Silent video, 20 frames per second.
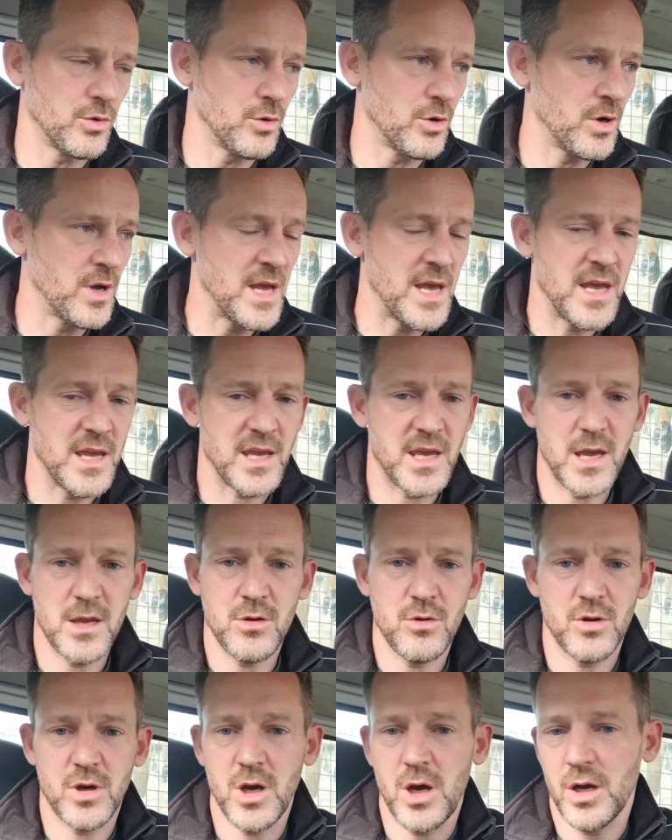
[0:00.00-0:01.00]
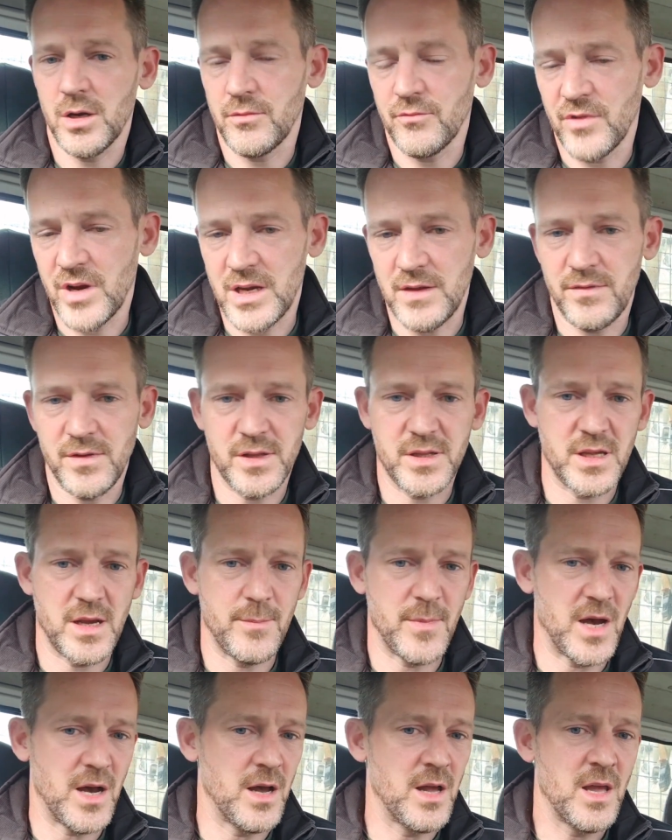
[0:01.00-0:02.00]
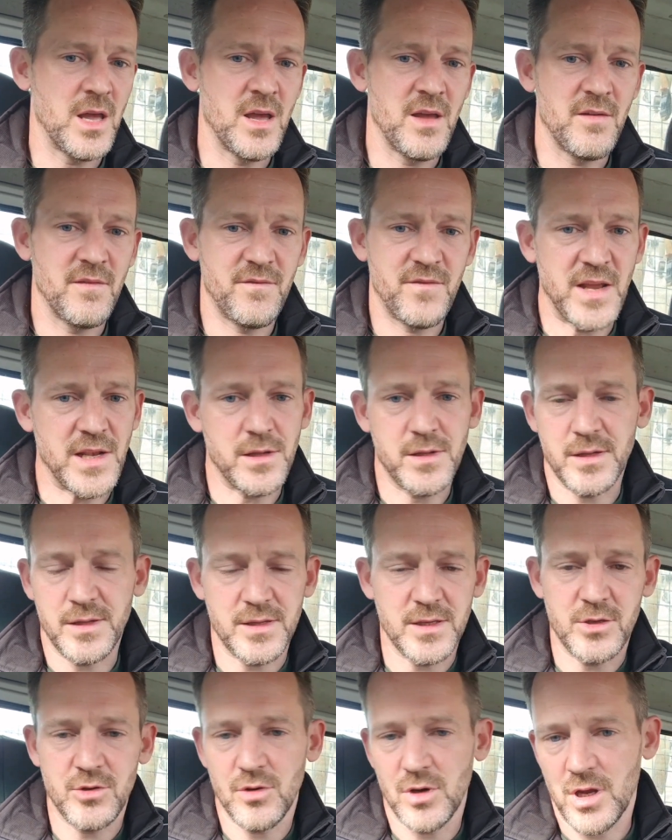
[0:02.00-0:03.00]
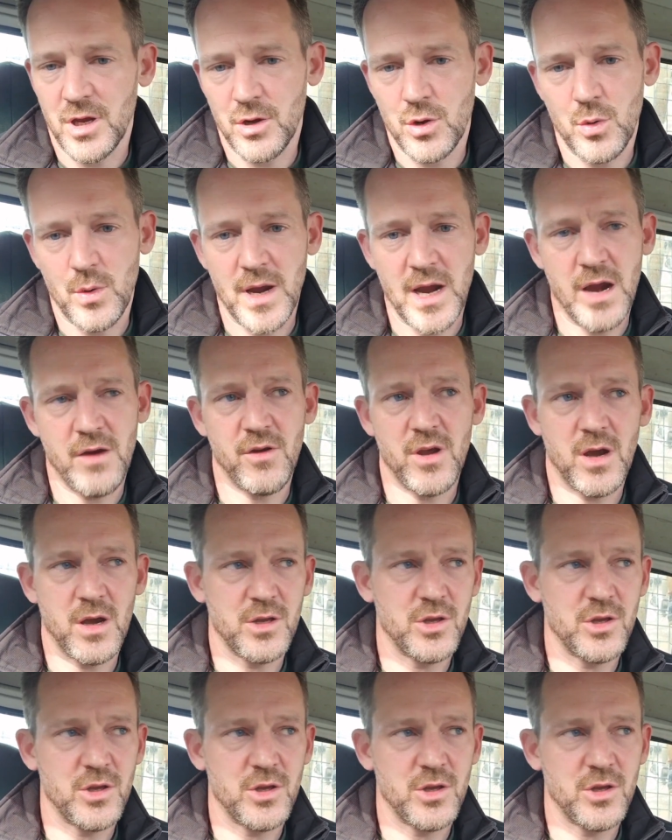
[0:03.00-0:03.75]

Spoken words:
or get your garden ready for summer, fences in your local area?